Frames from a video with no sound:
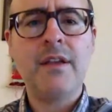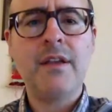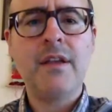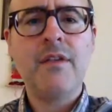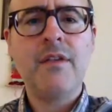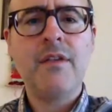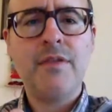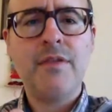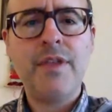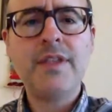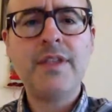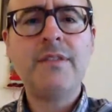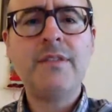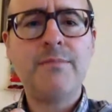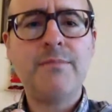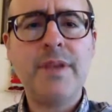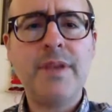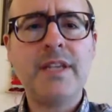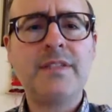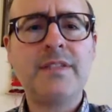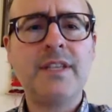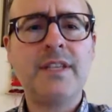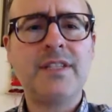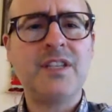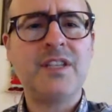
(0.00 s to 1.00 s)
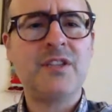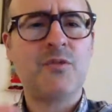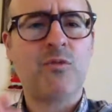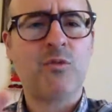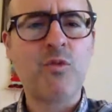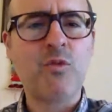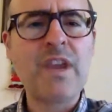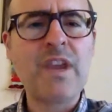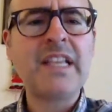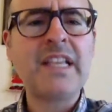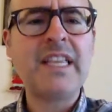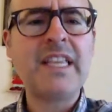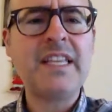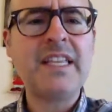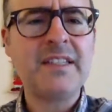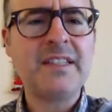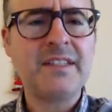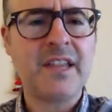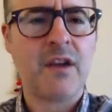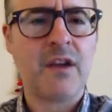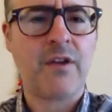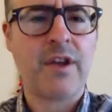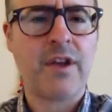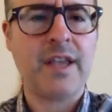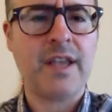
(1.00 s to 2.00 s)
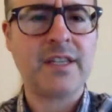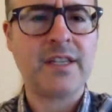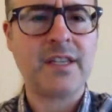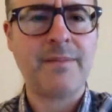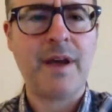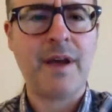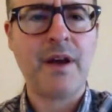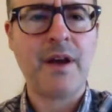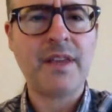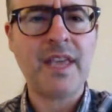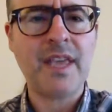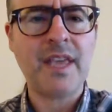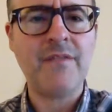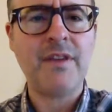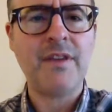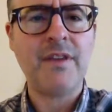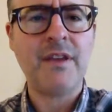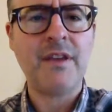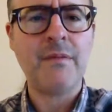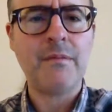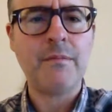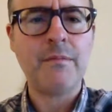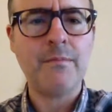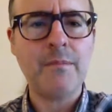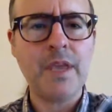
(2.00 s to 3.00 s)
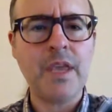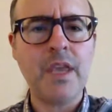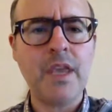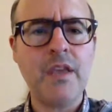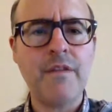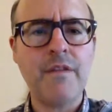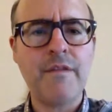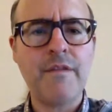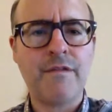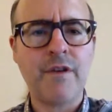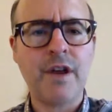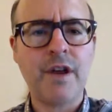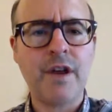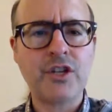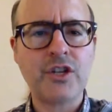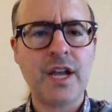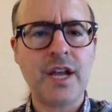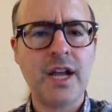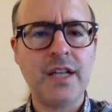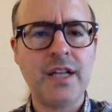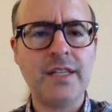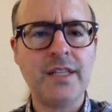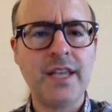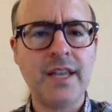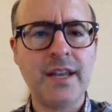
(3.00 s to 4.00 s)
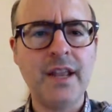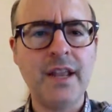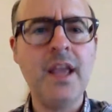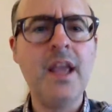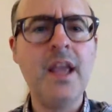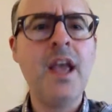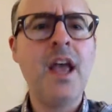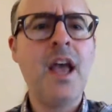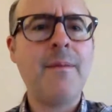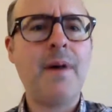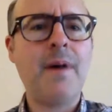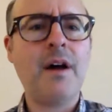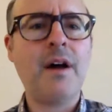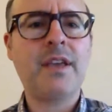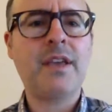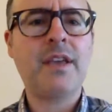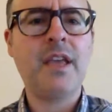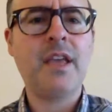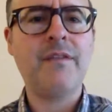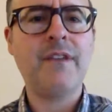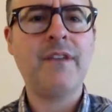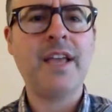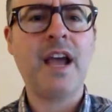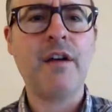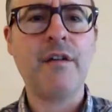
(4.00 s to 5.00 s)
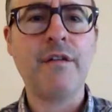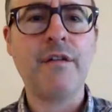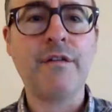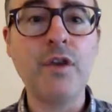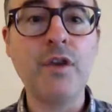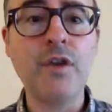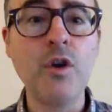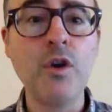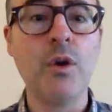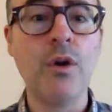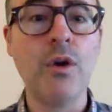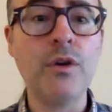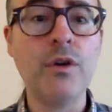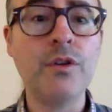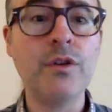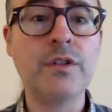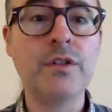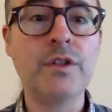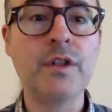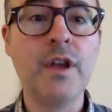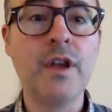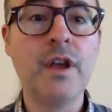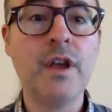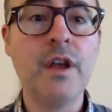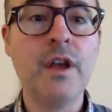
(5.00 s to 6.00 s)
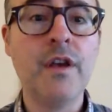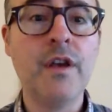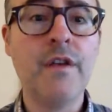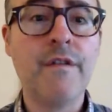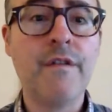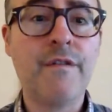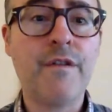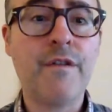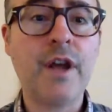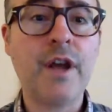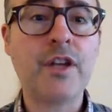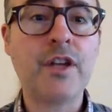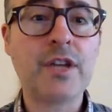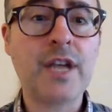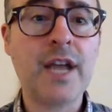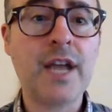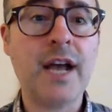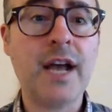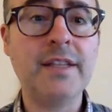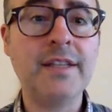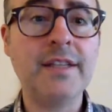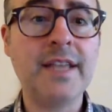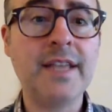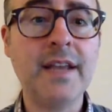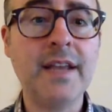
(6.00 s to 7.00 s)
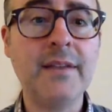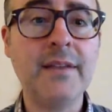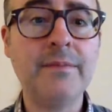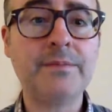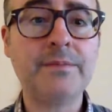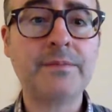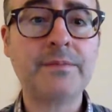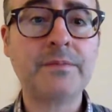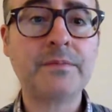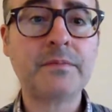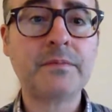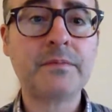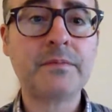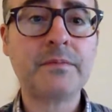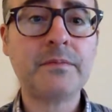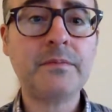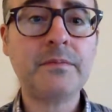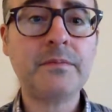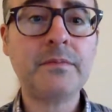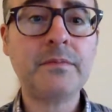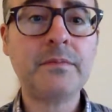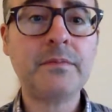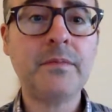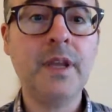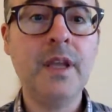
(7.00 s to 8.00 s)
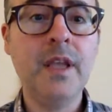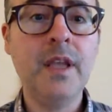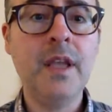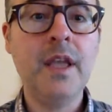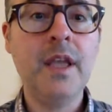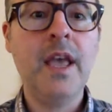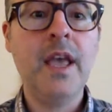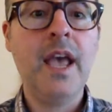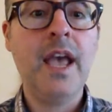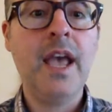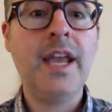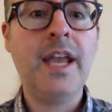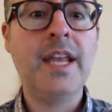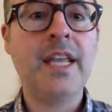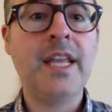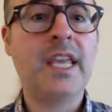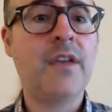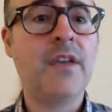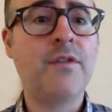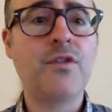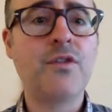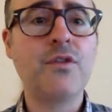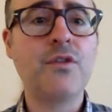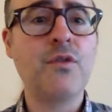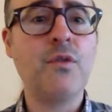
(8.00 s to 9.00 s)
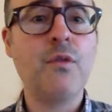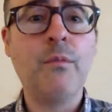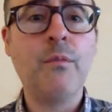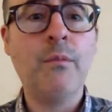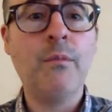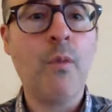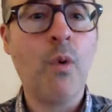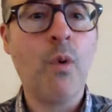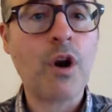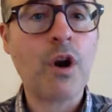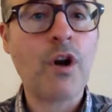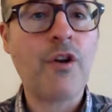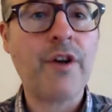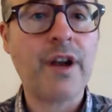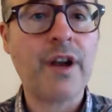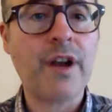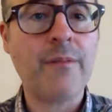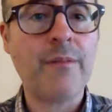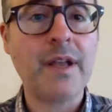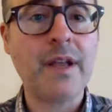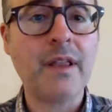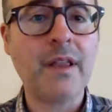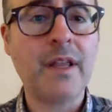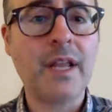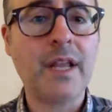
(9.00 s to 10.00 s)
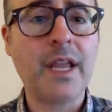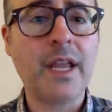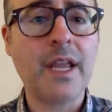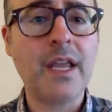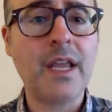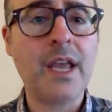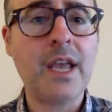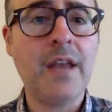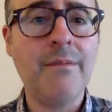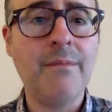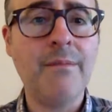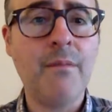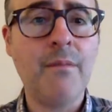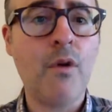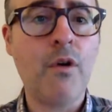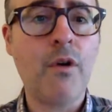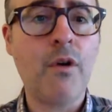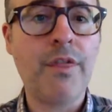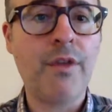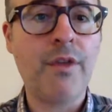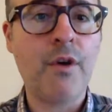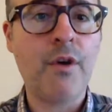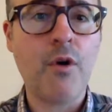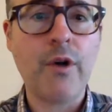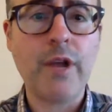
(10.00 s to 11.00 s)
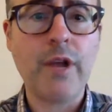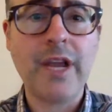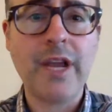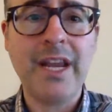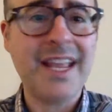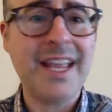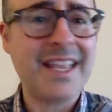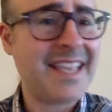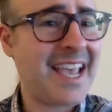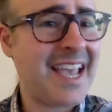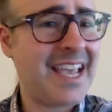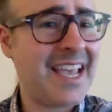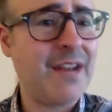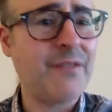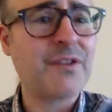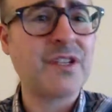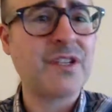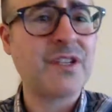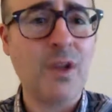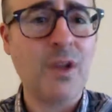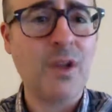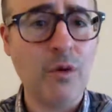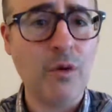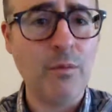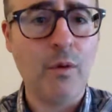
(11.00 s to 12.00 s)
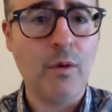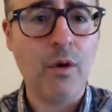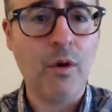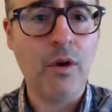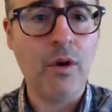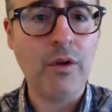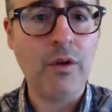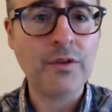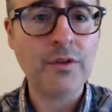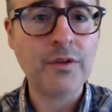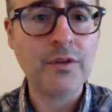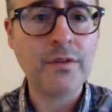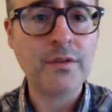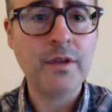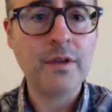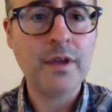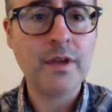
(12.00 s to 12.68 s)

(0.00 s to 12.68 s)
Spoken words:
this business is really serious about giving me fresh content, about giving our viewers fresh content. And it gives you more credibility and more authority, and it kind of snowballs.